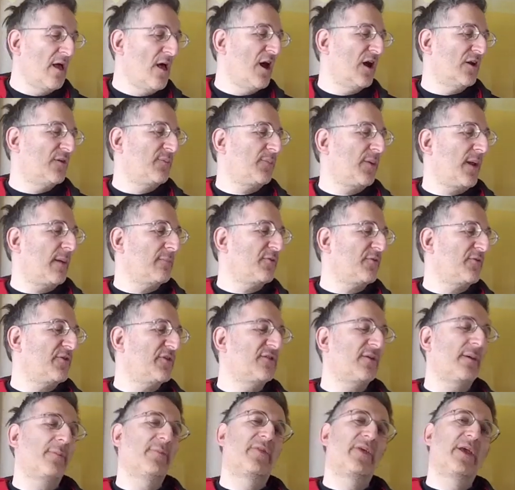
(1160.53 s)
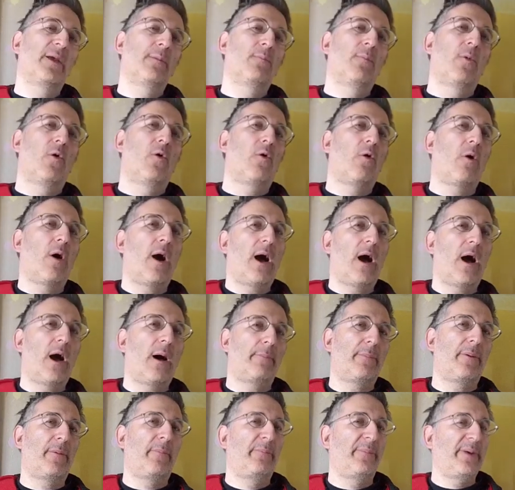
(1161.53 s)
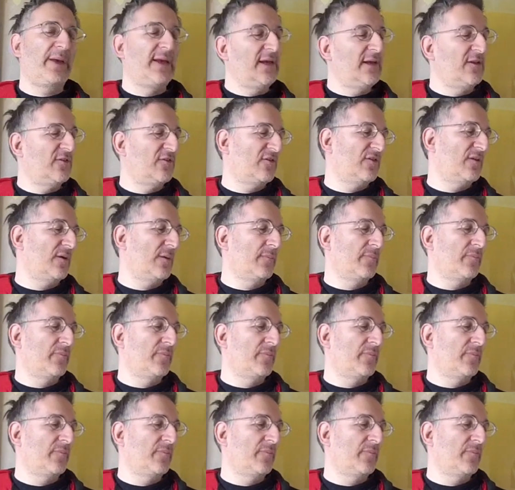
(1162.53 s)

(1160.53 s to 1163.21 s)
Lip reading: had plumped for something more upbeat.